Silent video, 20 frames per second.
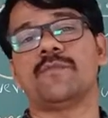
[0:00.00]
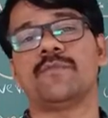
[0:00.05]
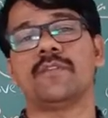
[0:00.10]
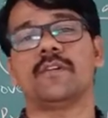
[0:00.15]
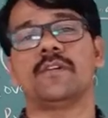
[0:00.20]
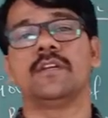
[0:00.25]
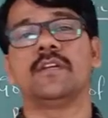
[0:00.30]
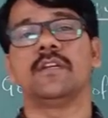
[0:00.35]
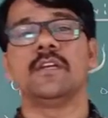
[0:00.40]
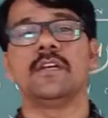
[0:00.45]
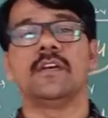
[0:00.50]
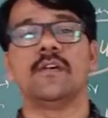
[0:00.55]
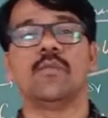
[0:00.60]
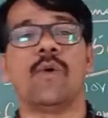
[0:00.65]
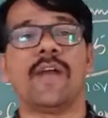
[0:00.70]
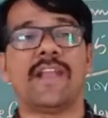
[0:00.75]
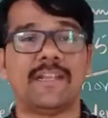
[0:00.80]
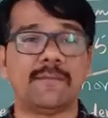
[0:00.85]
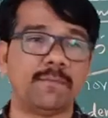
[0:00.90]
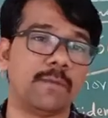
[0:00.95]
of
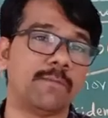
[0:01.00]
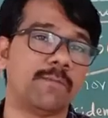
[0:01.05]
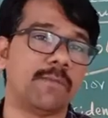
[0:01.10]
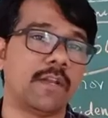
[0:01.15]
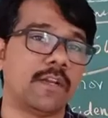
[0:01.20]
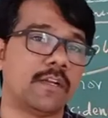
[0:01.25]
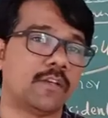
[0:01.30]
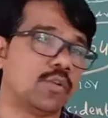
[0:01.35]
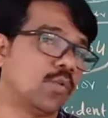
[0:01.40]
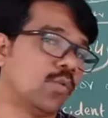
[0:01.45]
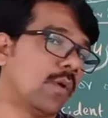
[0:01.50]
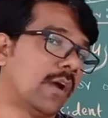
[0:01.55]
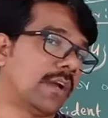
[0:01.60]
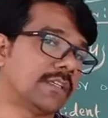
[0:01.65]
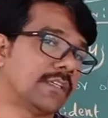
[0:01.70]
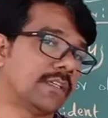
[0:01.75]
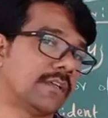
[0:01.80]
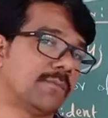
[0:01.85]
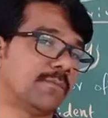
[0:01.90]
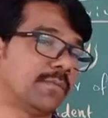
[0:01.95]
white people to
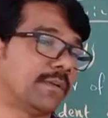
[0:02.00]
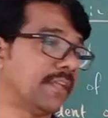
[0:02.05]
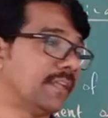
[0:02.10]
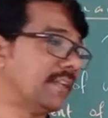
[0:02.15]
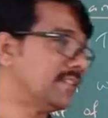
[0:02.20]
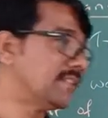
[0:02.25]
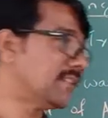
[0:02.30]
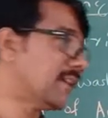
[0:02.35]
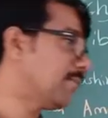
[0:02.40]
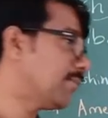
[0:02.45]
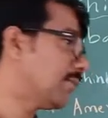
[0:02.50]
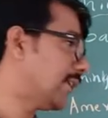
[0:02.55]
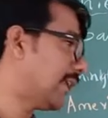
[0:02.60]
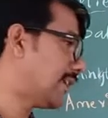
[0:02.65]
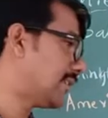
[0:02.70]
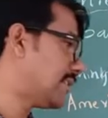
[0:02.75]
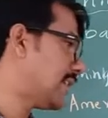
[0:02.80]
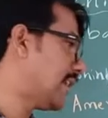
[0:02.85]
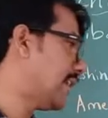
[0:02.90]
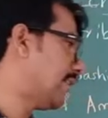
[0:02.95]
what? Prairies of
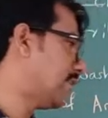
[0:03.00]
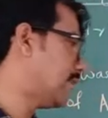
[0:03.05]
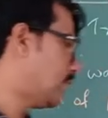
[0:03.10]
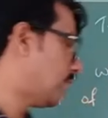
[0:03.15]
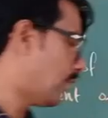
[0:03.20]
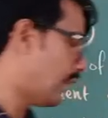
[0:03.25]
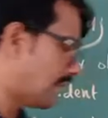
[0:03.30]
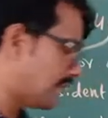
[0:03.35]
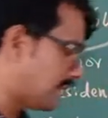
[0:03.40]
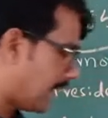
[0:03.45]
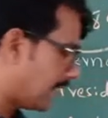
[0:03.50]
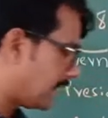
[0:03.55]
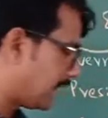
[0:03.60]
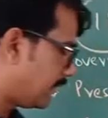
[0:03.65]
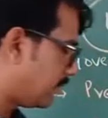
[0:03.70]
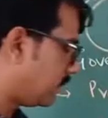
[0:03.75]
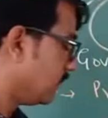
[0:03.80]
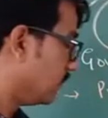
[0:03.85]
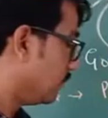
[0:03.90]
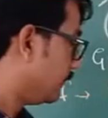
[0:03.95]
grassland. What is that?
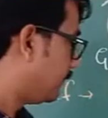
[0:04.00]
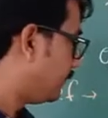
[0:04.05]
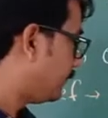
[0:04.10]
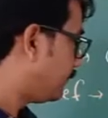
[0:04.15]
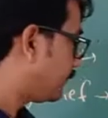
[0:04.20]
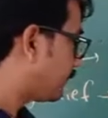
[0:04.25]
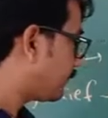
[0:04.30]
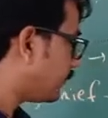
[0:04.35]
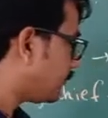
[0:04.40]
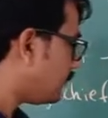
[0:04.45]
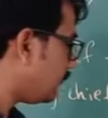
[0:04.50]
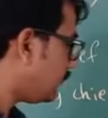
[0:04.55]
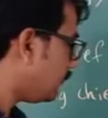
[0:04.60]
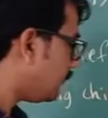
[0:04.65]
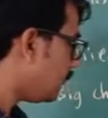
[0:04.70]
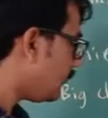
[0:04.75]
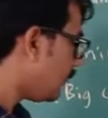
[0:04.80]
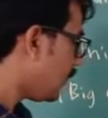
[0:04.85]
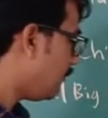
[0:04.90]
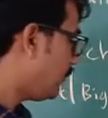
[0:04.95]

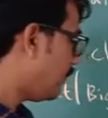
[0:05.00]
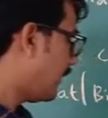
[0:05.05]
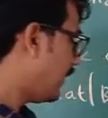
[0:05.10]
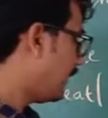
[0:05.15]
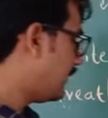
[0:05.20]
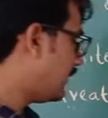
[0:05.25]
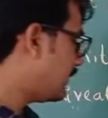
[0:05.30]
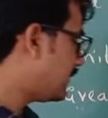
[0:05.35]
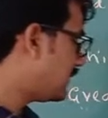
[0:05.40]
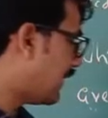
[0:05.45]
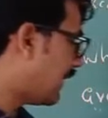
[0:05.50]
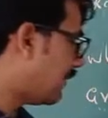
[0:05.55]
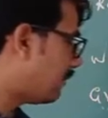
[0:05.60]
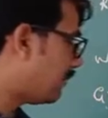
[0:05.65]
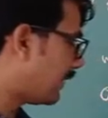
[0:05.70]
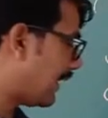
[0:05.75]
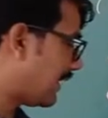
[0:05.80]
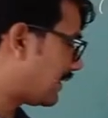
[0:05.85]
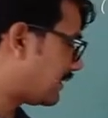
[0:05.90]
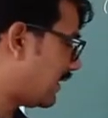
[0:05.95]
Prairies
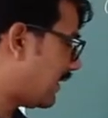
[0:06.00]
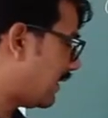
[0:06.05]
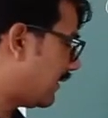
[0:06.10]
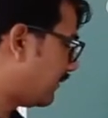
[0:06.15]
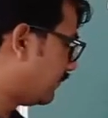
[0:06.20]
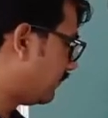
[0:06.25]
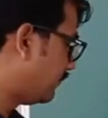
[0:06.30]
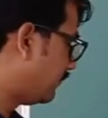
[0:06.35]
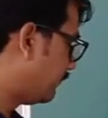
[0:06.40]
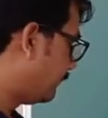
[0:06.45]
of grassland.